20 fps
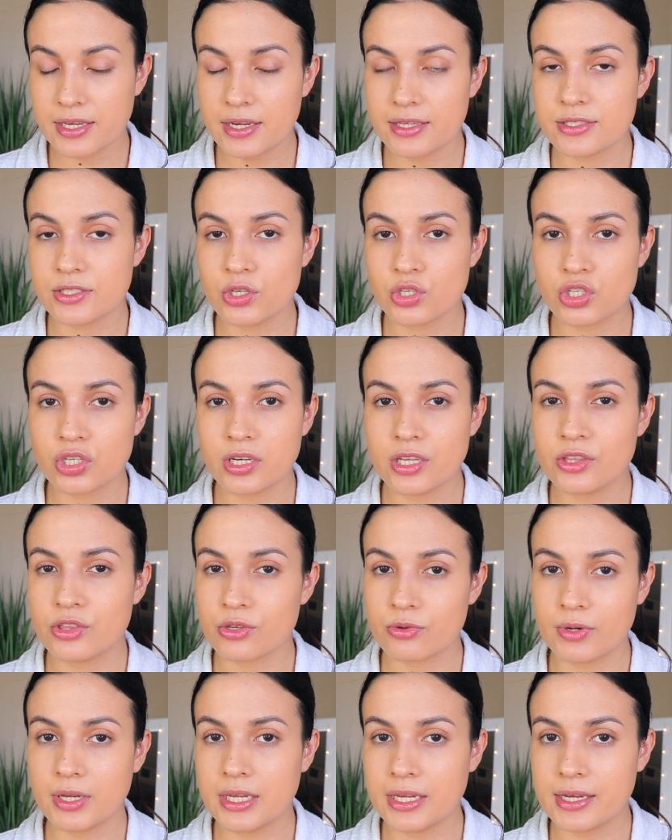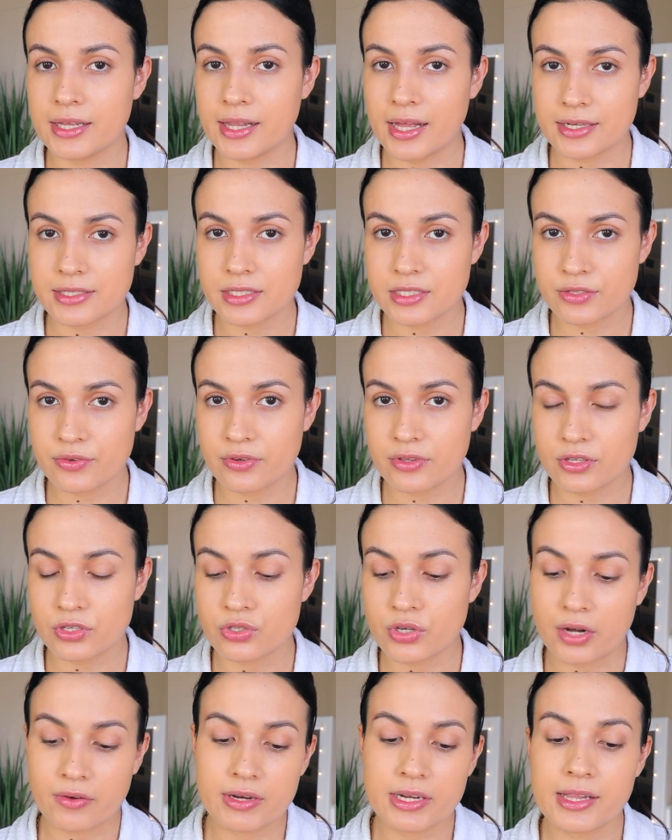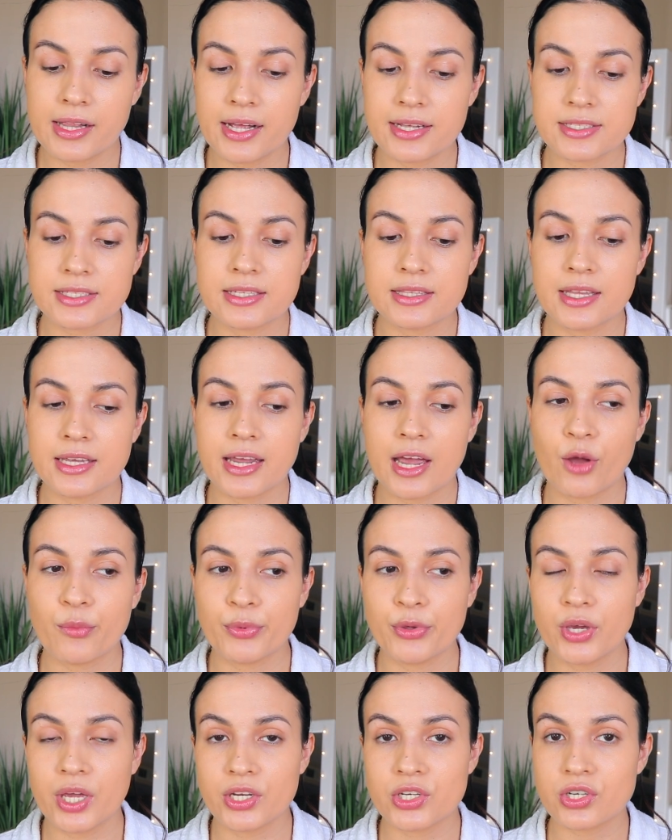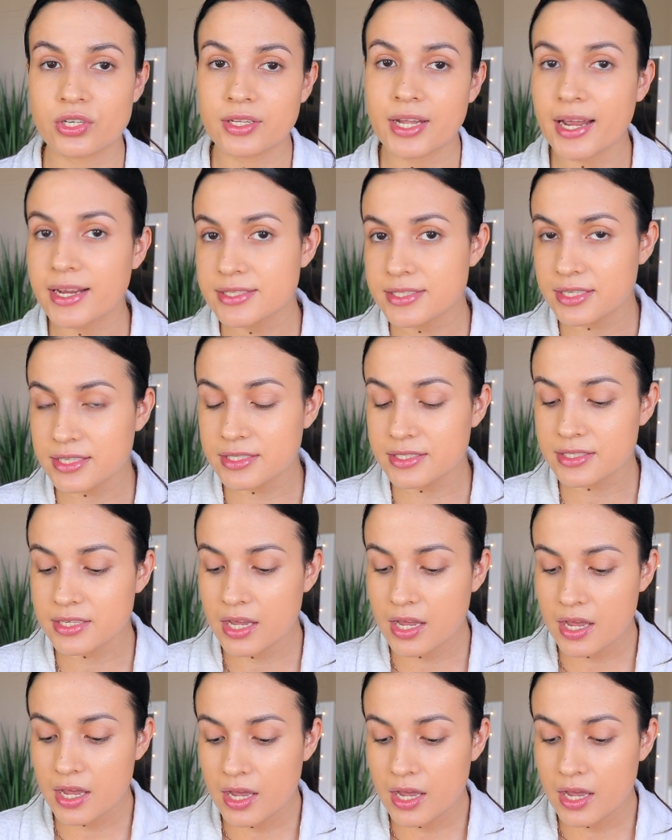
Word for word: It's usually three classes for this driving class and they help you get your license.